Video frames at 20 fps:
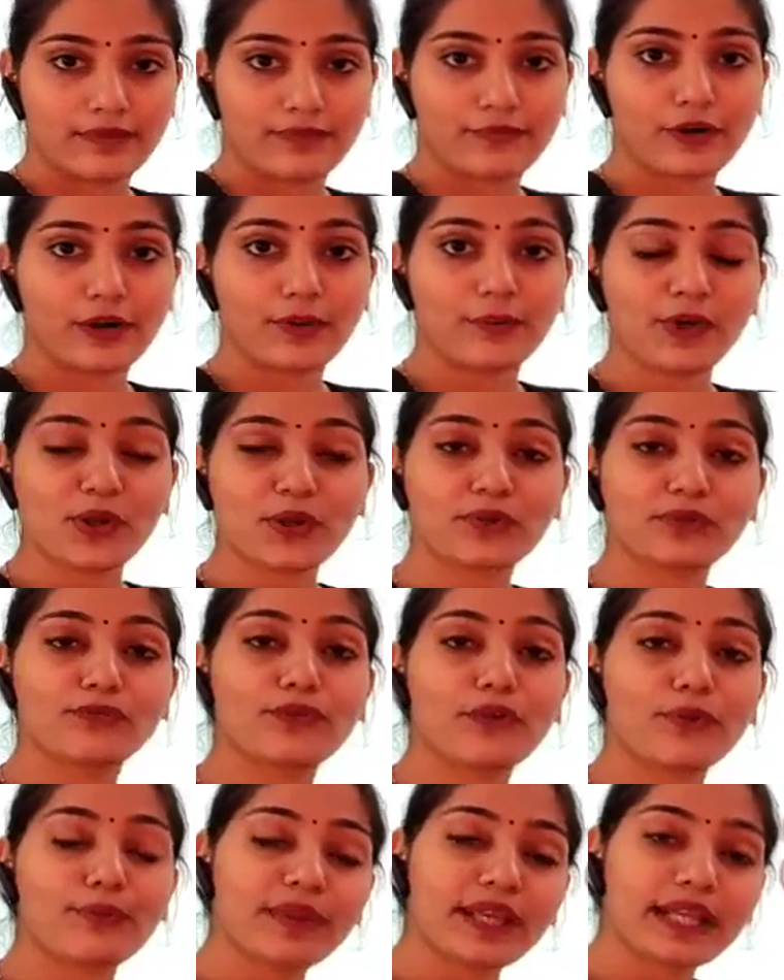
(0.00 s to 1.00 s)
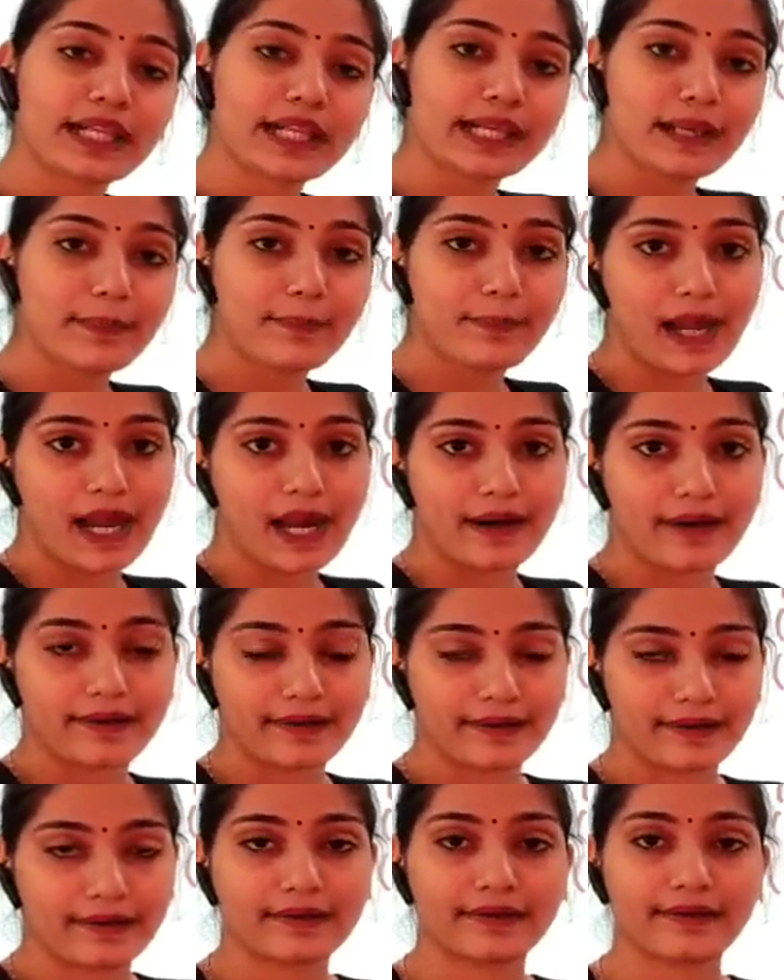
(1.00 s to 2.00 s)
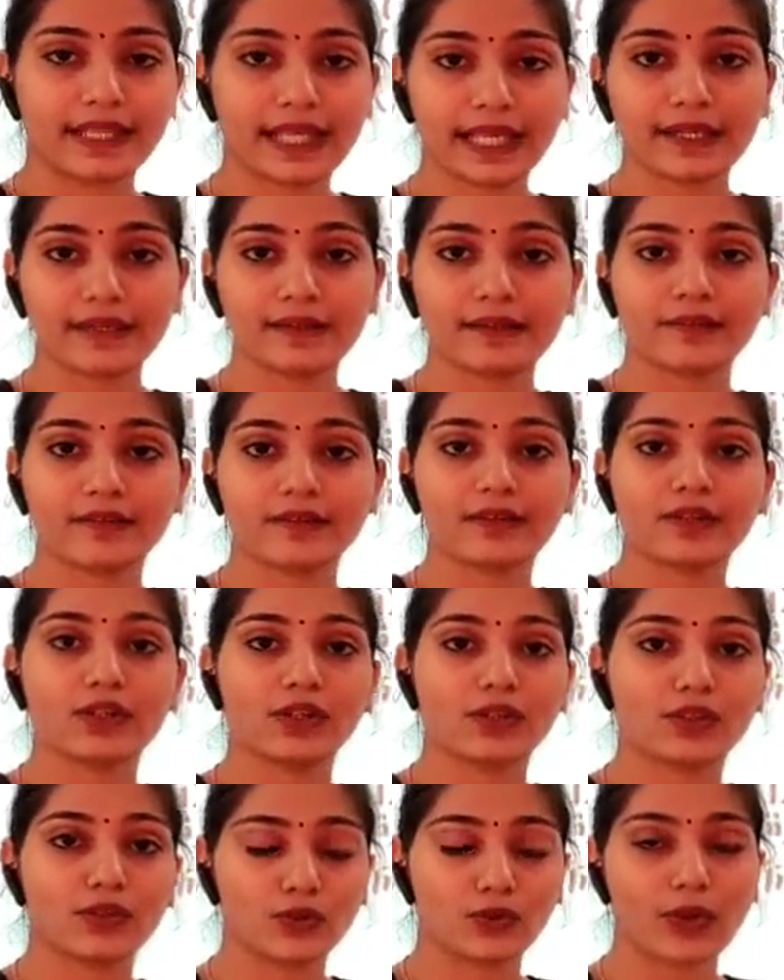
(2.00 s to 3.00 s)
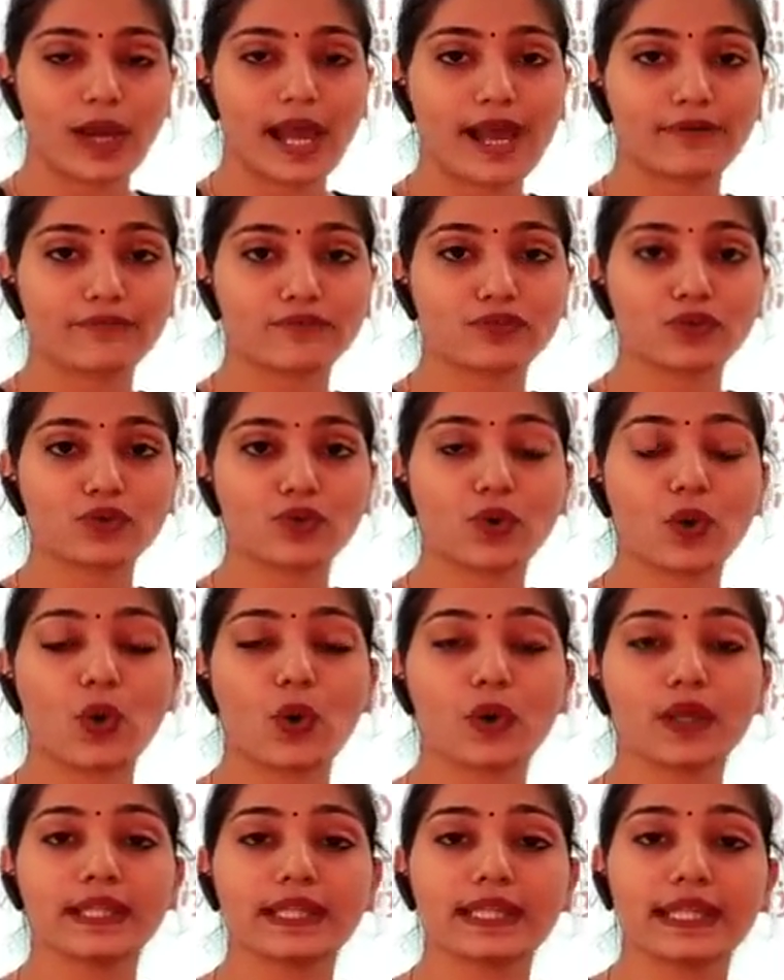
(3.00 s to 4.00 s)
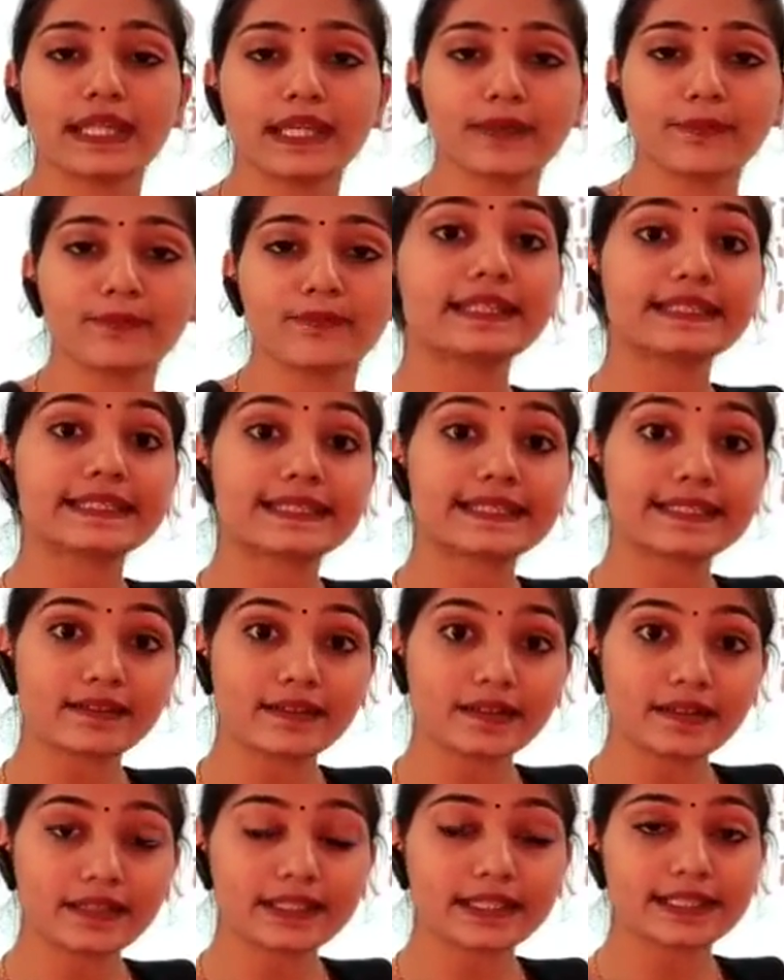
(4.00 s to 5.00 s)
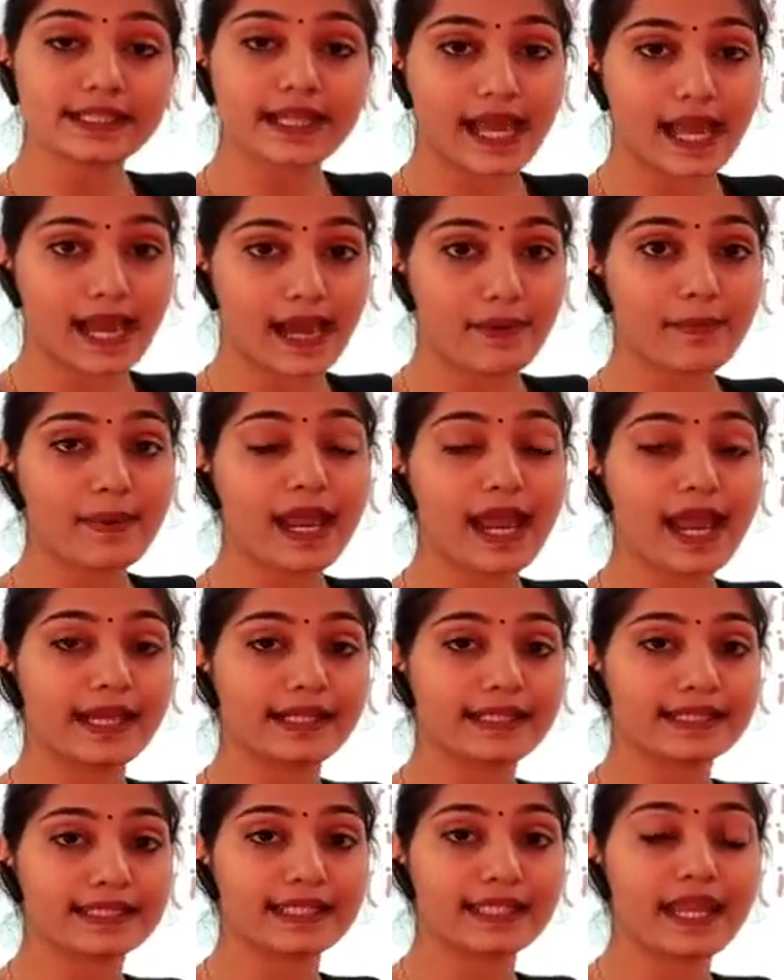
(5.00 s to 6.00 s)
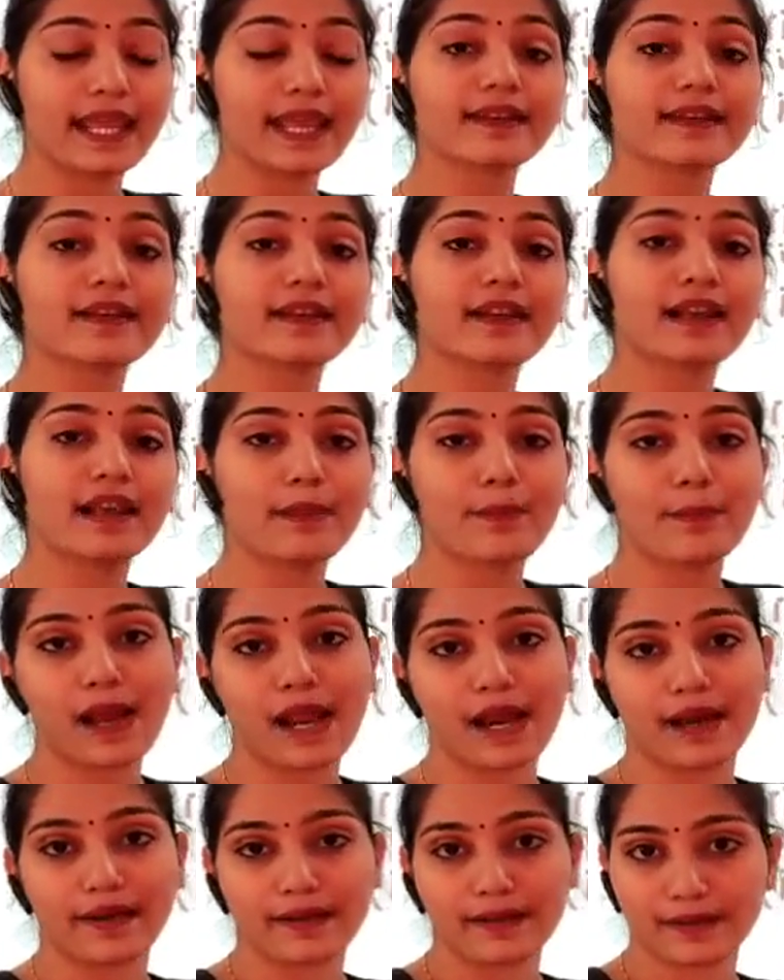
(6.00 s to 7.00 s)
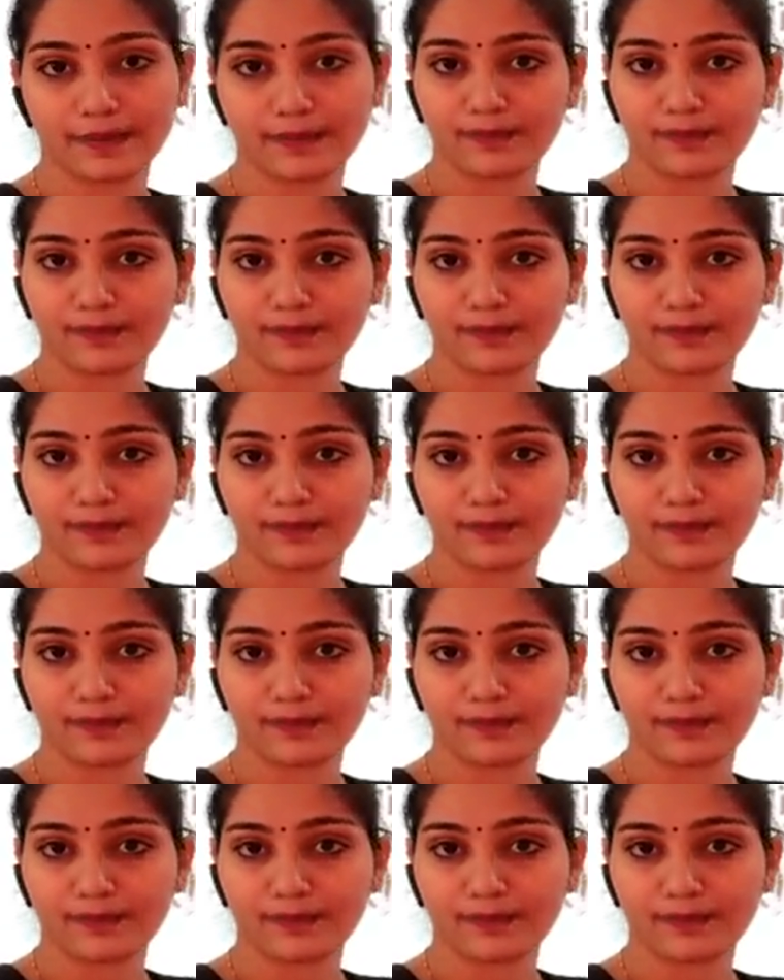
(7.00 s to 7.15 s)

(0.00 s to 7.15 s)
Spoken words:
from the clipart, then you have to go in the insert tab and select clipart.